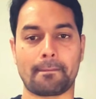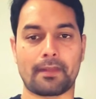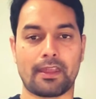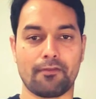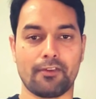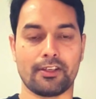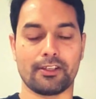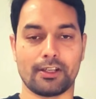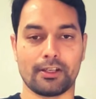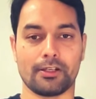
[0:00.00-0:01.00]
given
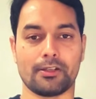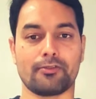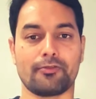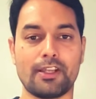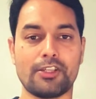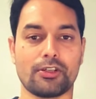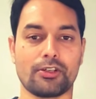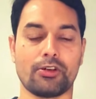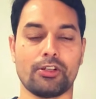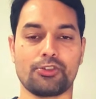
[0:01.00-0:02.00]
a feature
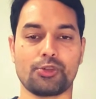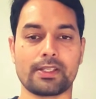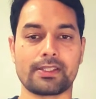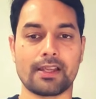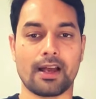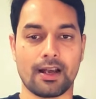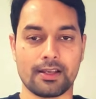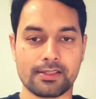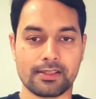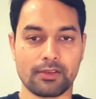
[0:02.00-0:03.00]
called Just
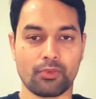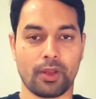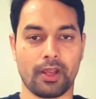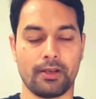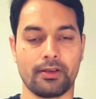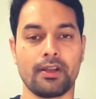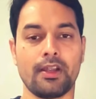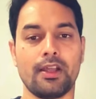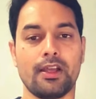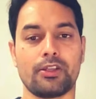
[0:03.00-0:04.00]
Ask, where
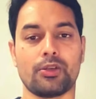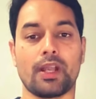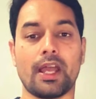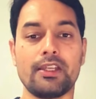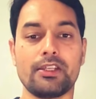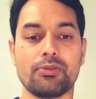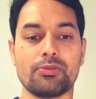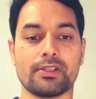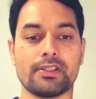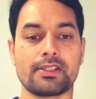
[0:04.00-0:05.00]
your end
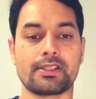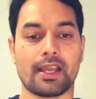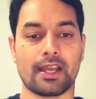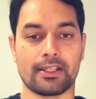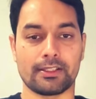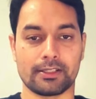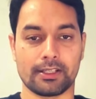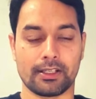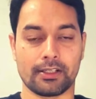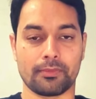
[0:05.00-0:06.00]
users can
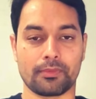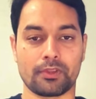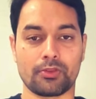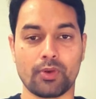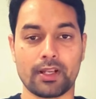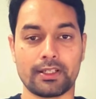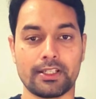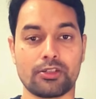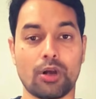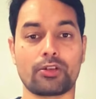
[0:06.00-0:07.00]
directly
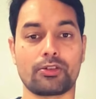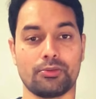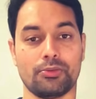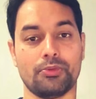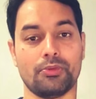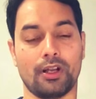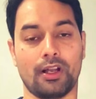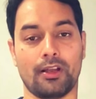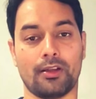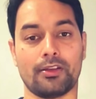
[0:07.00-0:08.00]
talk to
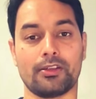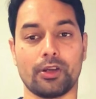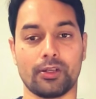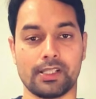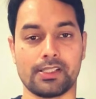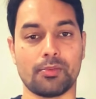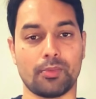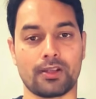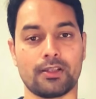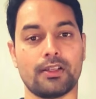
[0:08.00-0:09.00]
your data
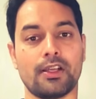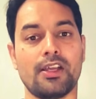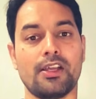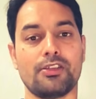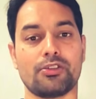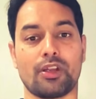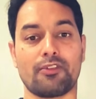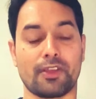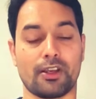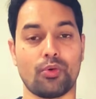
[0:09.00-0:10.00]
model. So, if
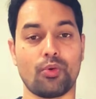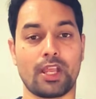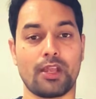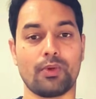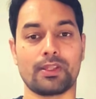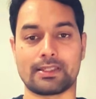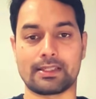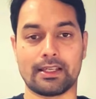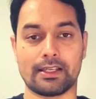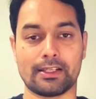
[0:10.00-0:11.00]
they're okay with
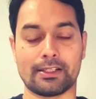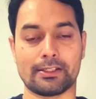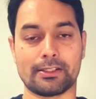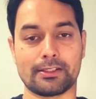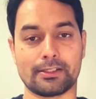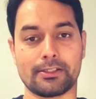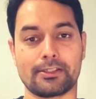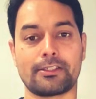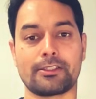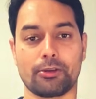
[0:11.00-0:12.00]
the
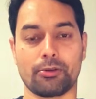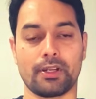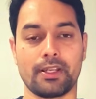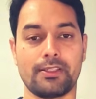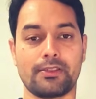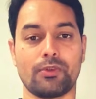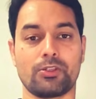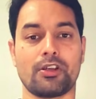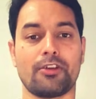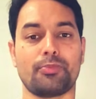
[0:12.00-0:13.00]
stories which
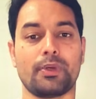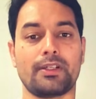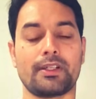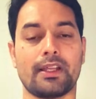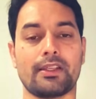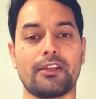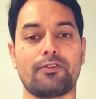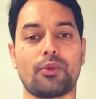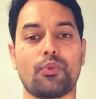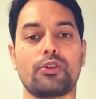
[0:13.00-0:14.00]
you have built, and if
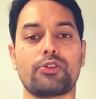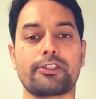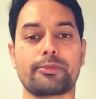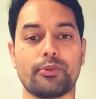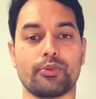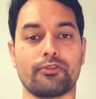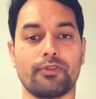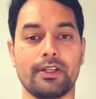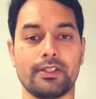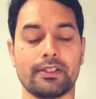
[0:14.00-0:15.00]
they want to explore
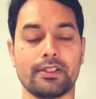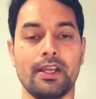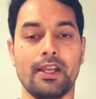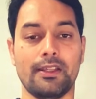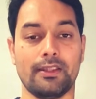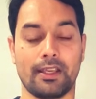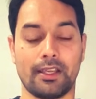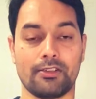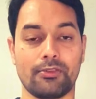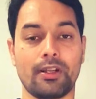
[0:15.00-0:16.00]
further, they
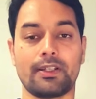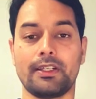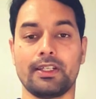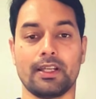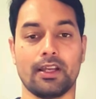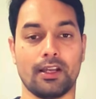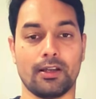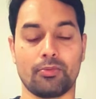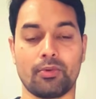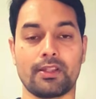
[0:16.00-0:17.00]
can directly
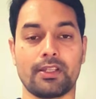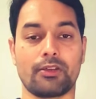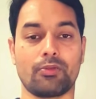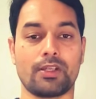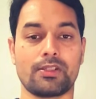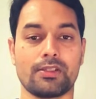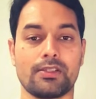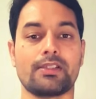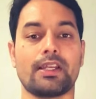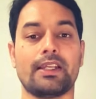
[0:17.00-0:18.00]
write their
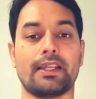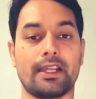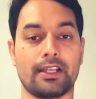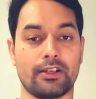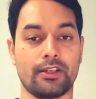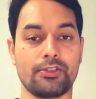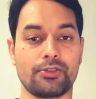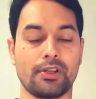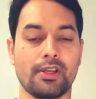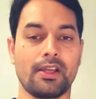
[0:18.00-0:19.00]
questions in
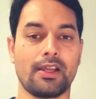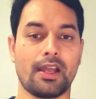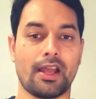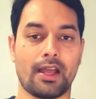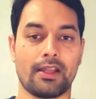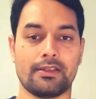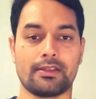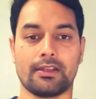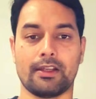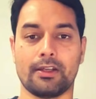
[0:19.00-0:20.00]
English, and
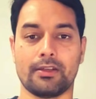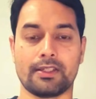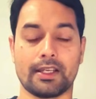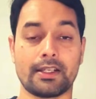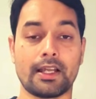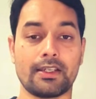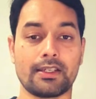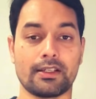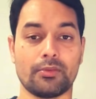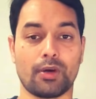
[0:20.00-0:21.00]
the
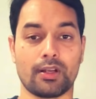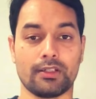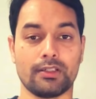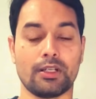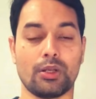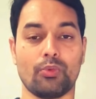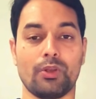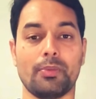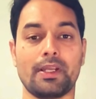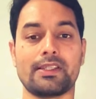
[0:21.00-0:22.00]
analytical model will
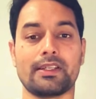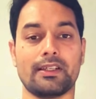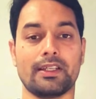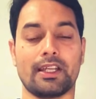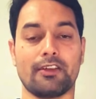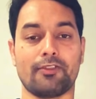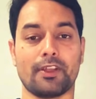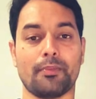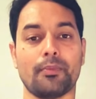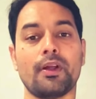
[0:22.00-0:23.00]
basically give
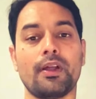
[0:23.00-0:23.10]
them